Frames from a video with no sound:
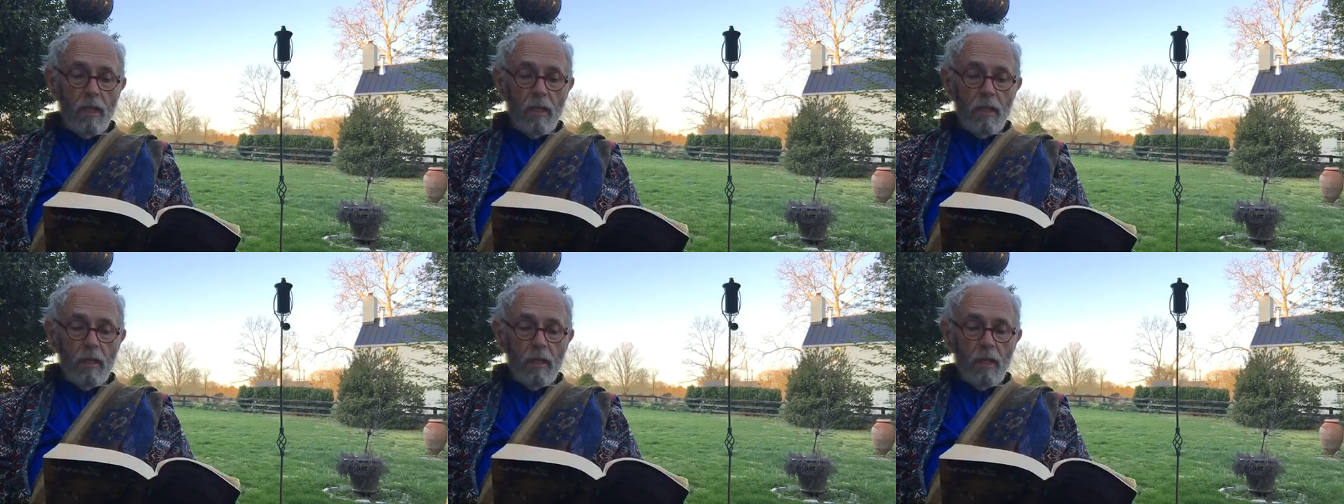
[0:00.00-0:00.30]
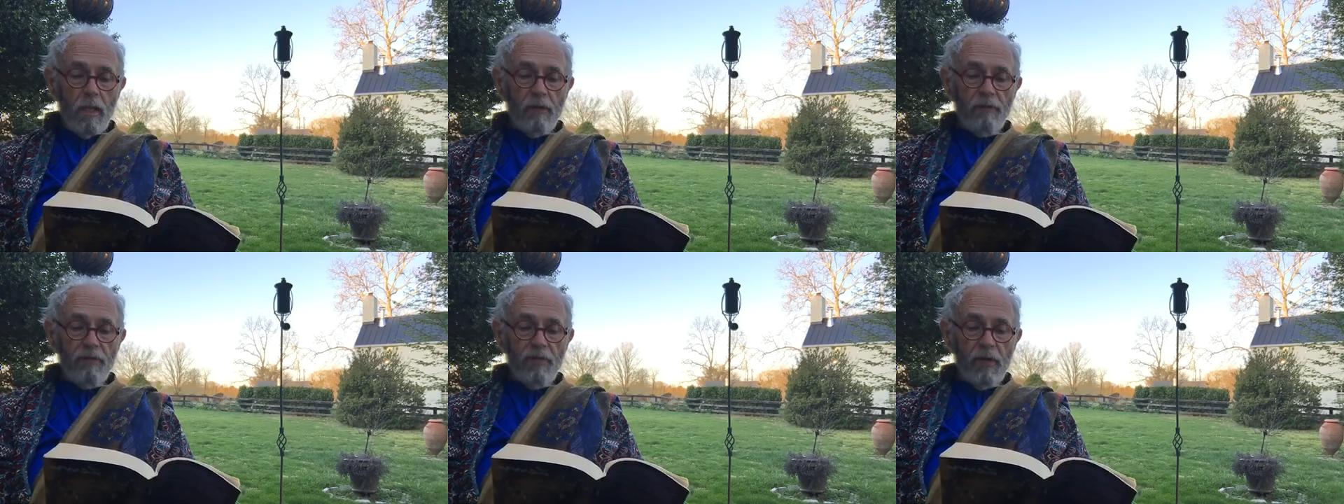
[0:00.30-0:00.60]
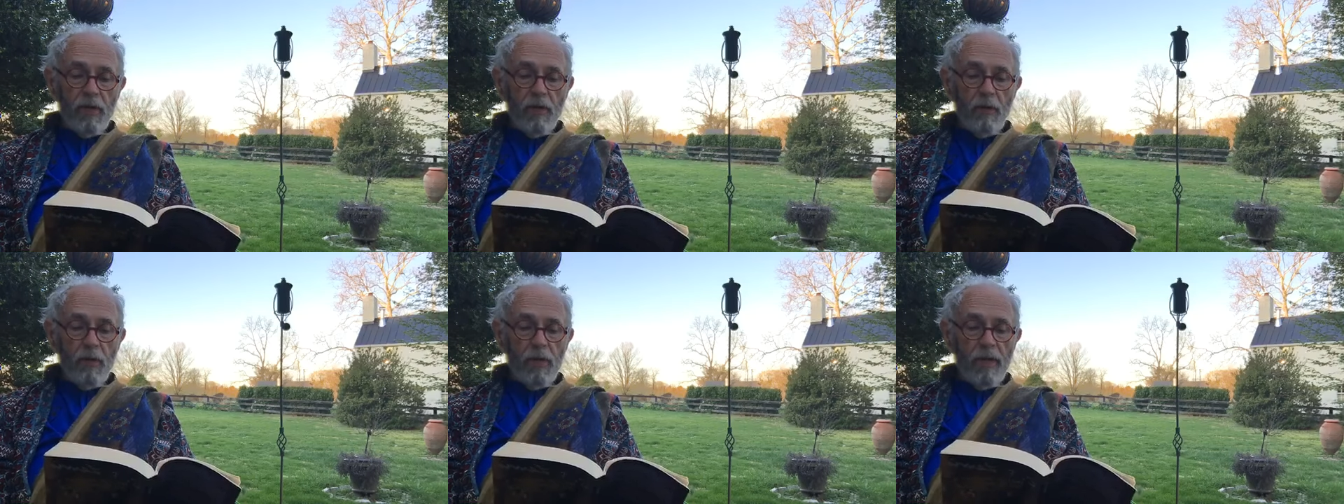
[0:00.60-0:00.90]
Not far
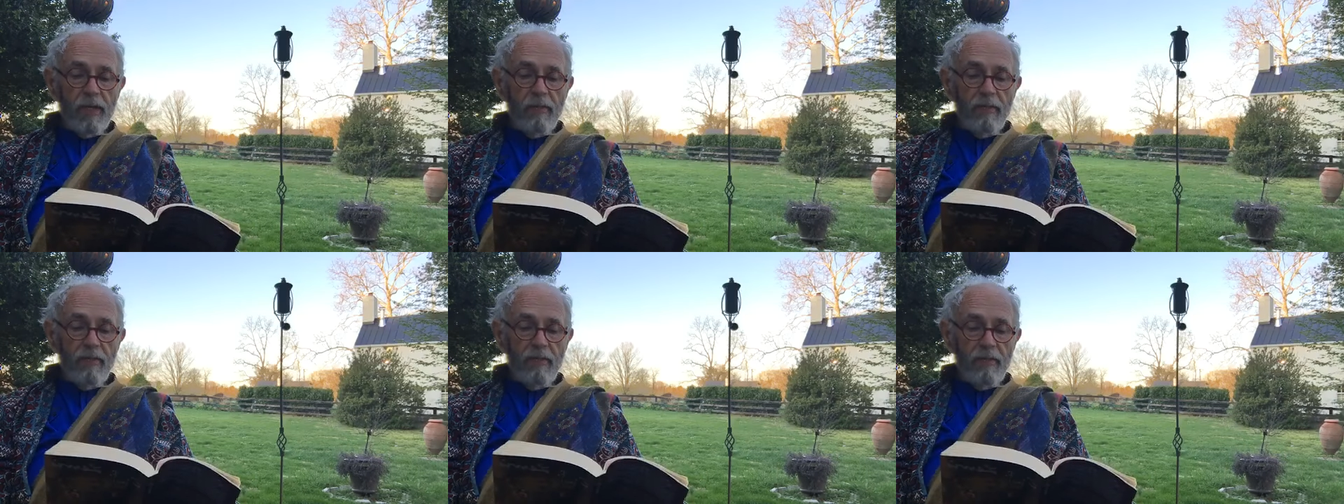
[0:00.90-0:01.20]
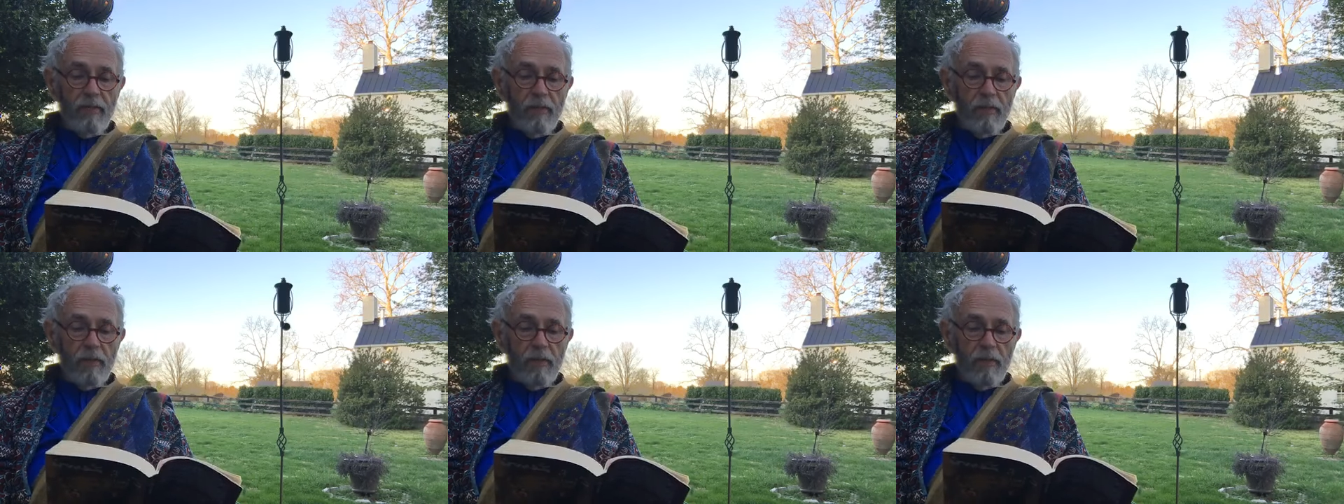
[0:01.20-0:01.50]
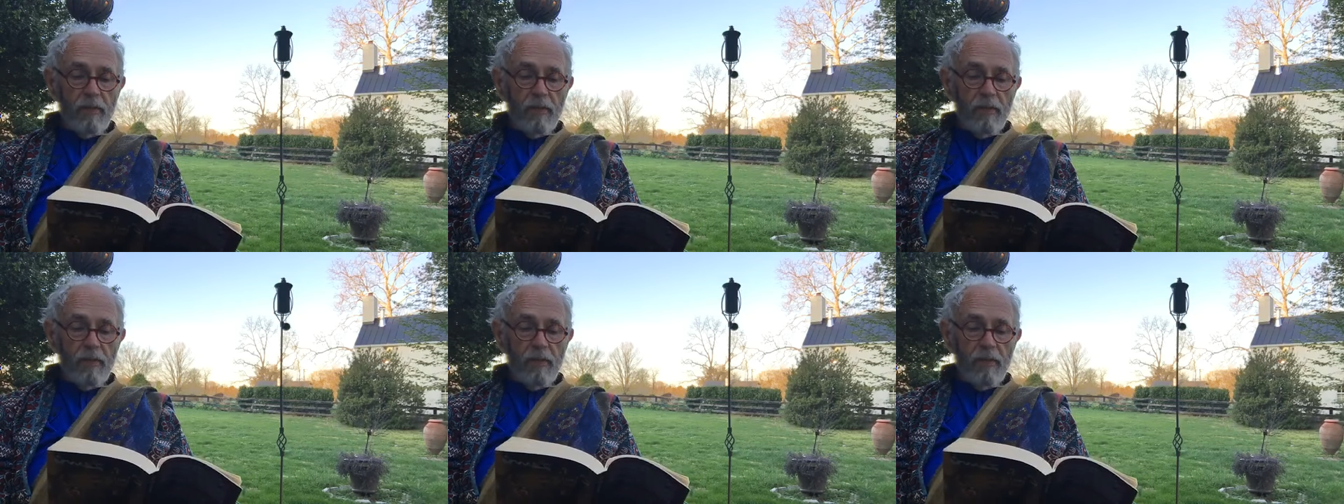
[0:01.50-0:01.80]
away,
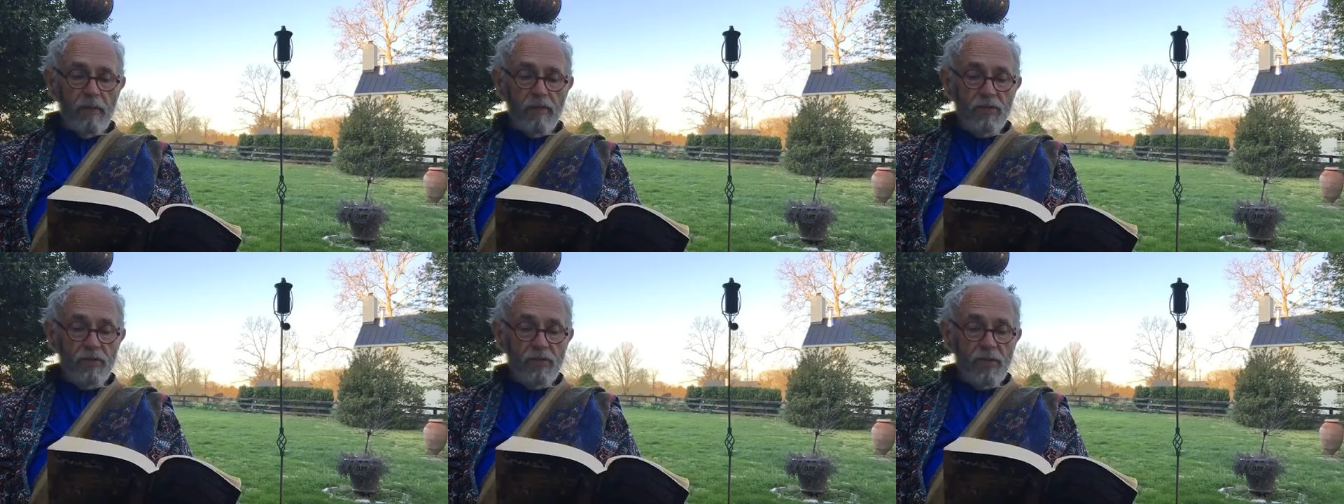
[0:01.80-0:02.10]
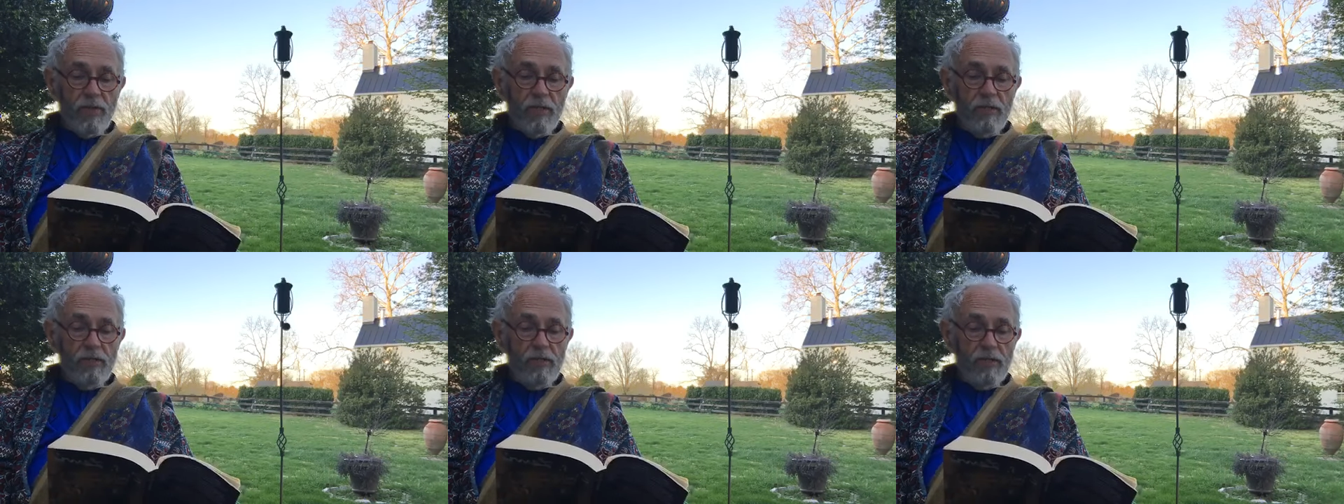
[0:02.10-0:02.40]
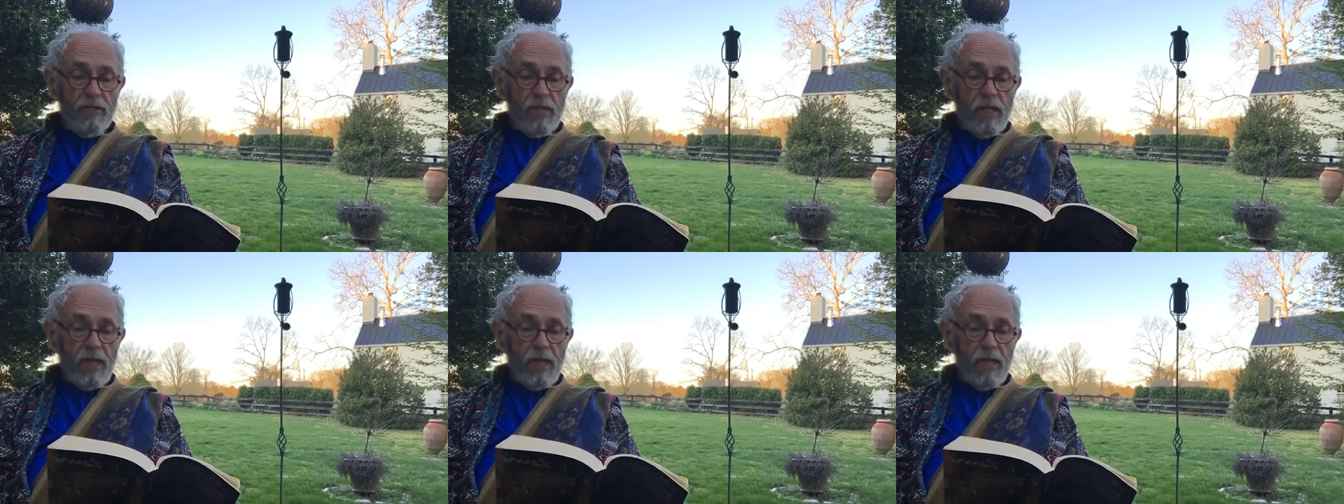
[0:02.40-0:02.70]
the
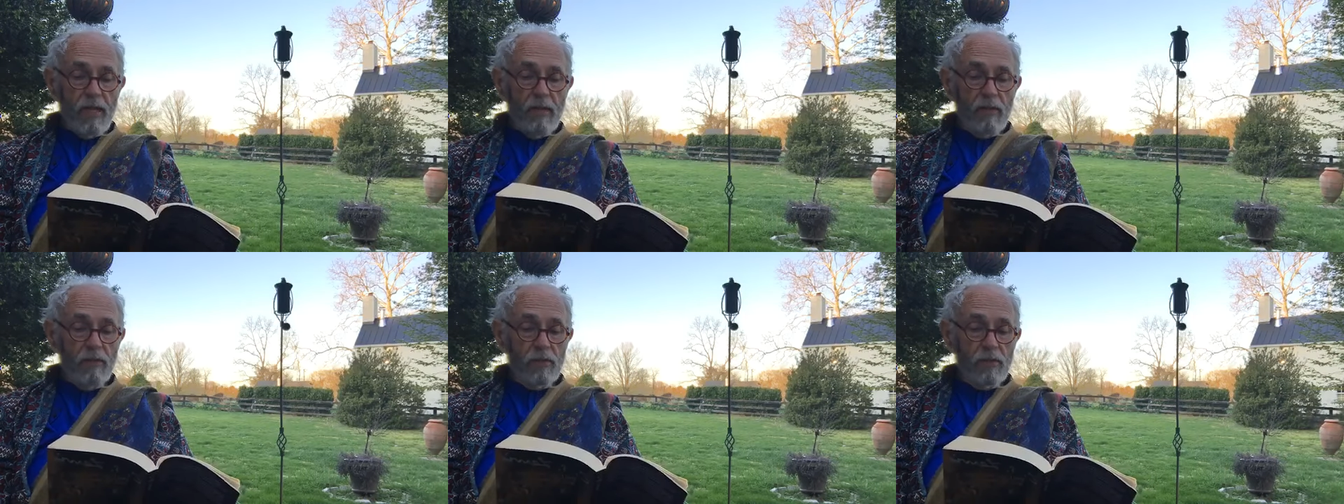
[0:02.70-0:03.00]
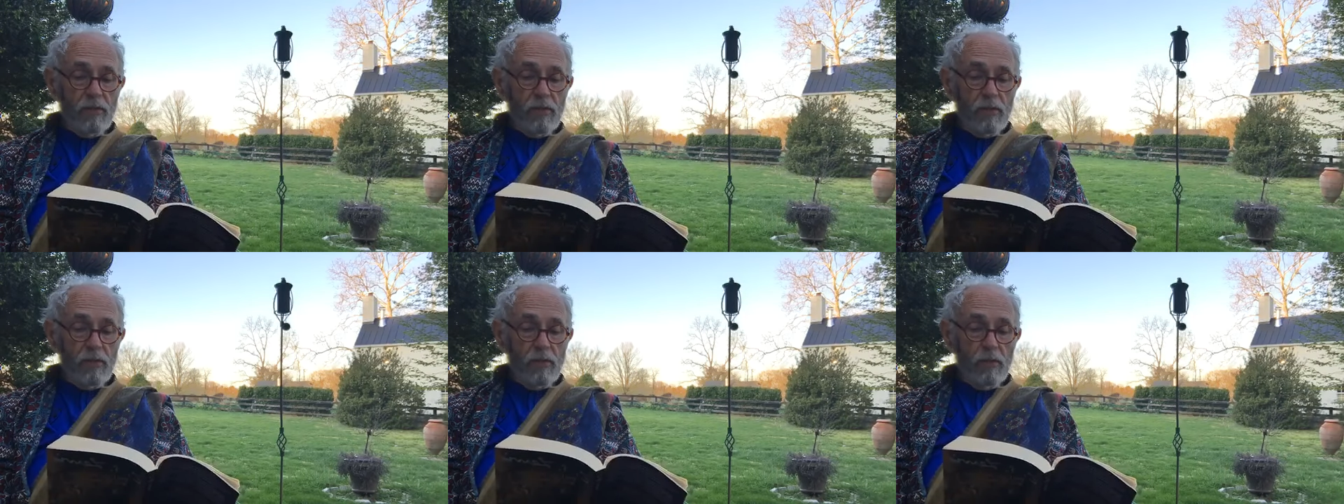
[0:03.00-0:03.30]
stranger's house,